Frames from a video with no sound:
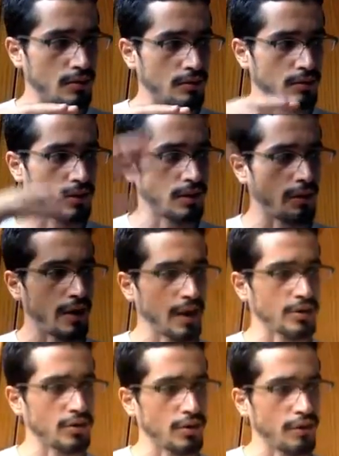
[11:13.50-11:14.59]

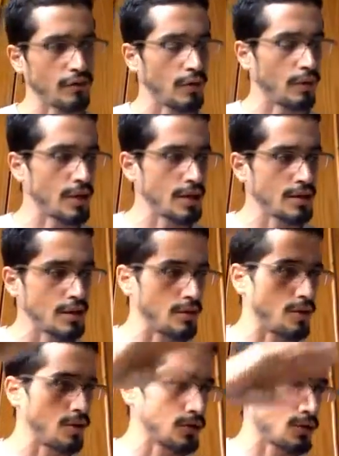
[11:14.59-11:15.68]
direction of the wind, and
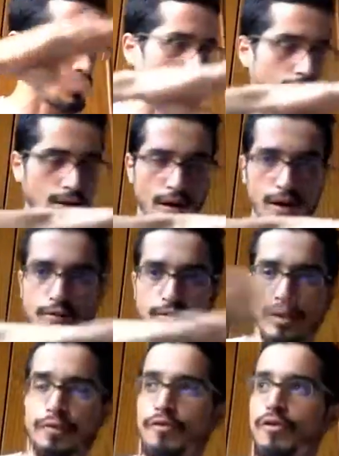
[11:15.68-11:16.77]
also how
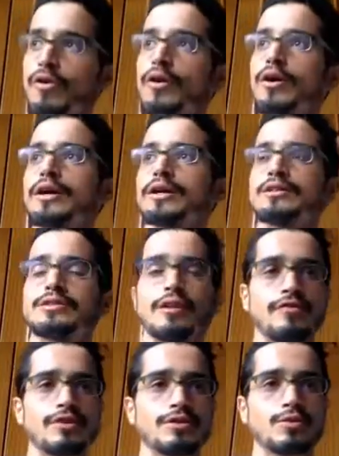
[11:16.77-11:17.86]
the floor is, if
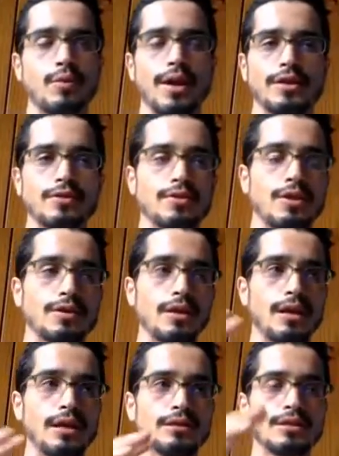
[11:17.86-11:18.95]
it's wet or not.
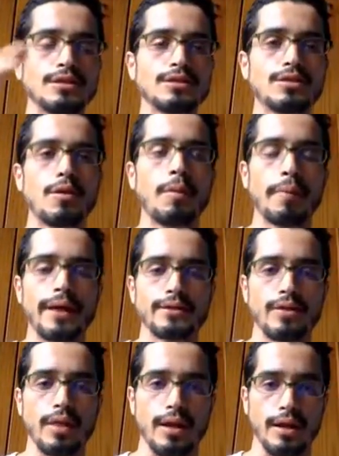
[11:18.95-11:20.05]
This is complex
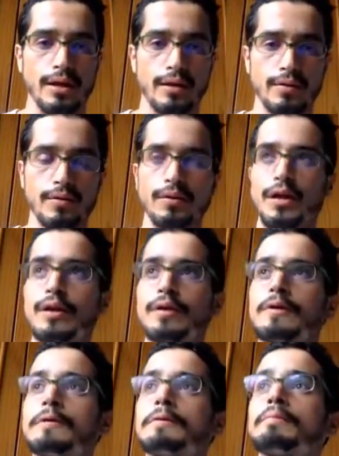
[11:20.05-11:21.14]
thinking, okay?
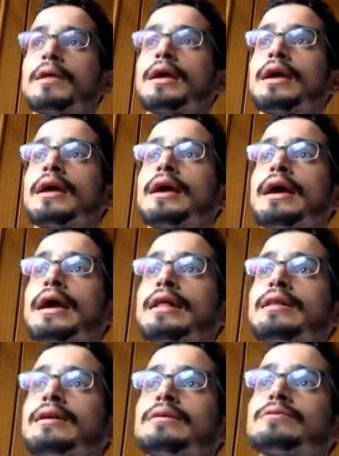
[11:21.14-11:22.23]

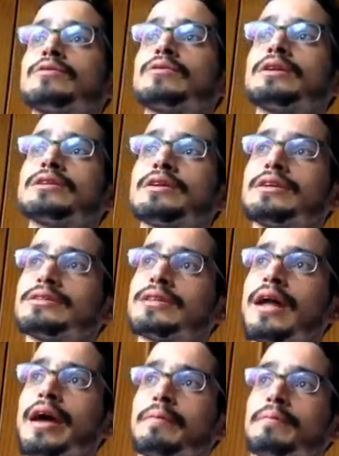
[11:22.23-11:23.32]
And during this
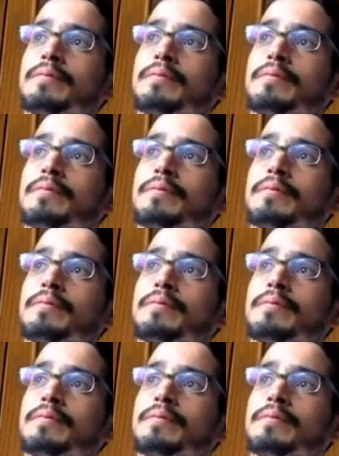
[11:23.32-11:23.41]
time,